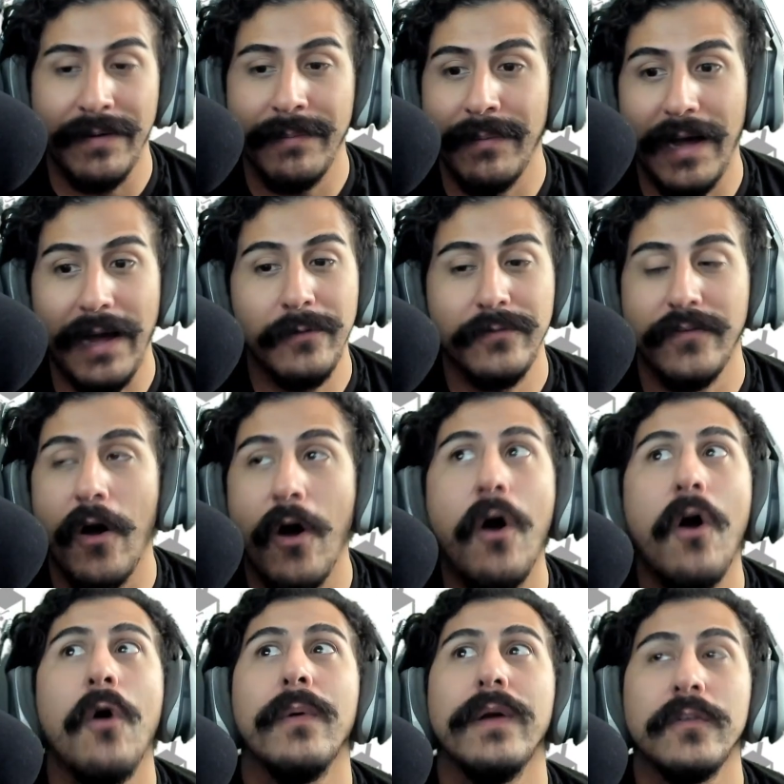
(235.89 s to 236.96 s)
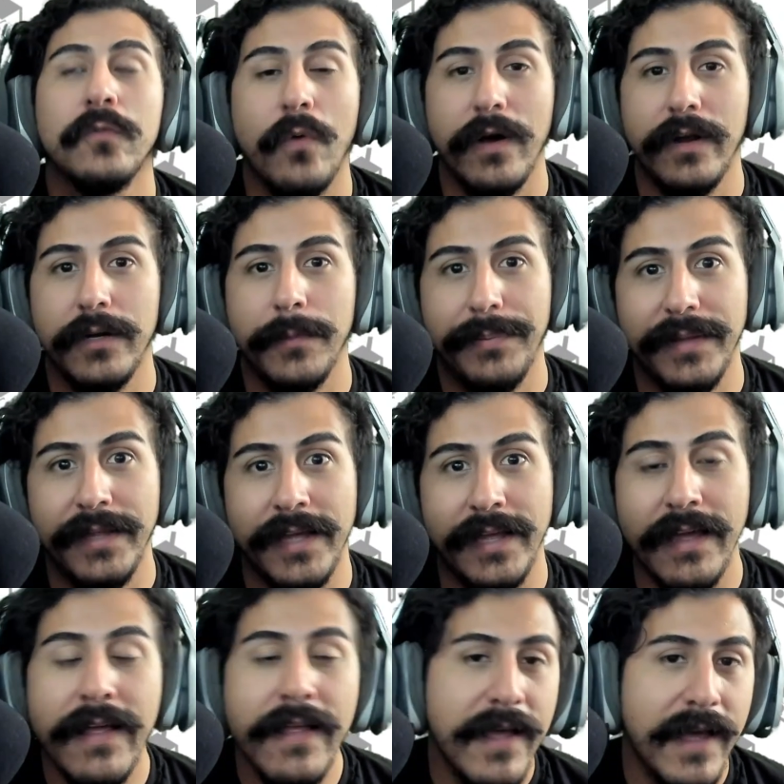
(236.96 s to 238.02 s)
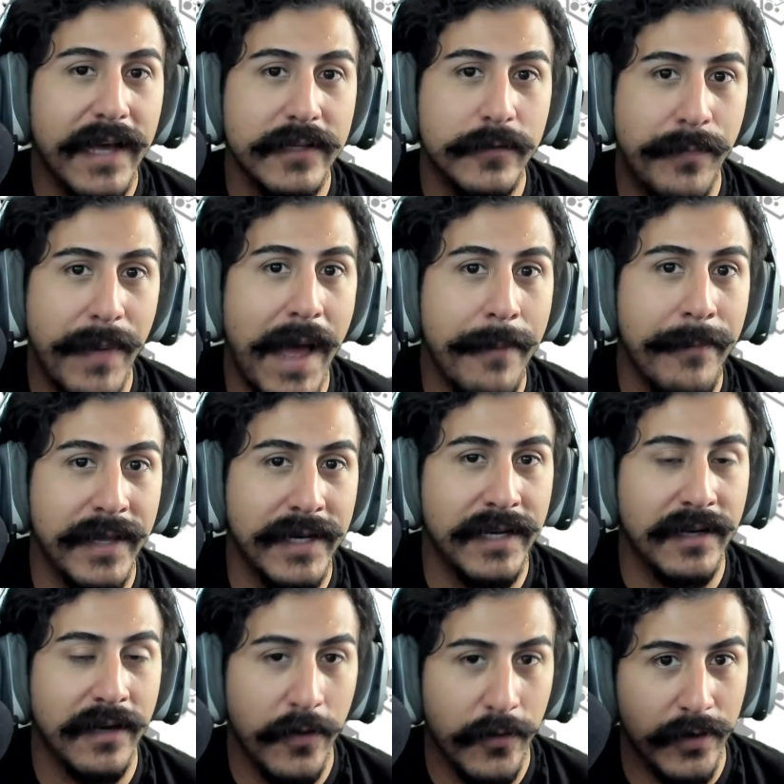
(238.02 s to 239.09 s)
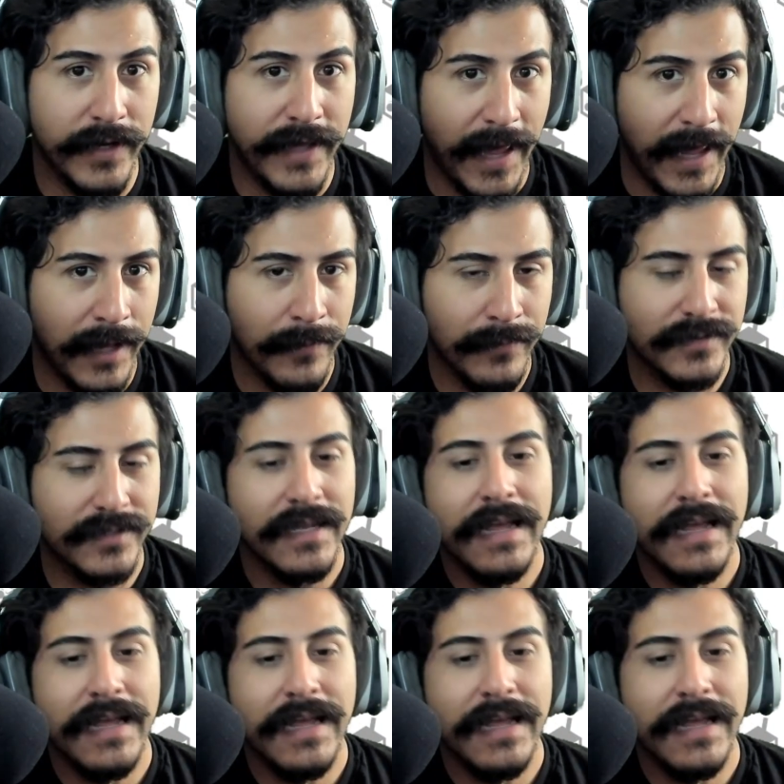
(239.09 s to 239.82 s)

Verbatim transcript: I'm, I've always wanted to play as Batman in other games.